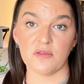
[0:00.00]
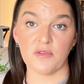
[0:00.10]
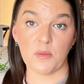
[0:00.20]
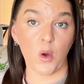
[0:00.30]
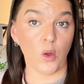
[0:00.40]

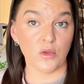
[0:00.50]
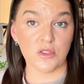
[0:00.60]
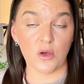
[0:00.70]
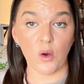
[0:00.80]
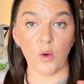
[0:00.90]
from hole
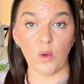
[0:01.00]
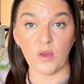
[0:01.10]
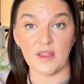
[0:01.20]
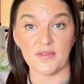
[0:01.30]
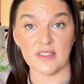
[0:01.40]
to hole
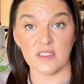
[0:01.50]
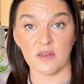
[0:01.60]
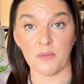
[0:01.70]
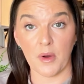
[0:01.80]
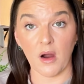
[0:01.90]
if it's
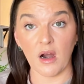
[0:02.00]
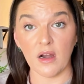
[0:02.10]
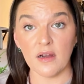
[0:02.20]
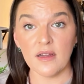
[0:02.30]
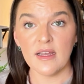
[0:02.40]
a
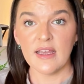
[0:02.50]
bar,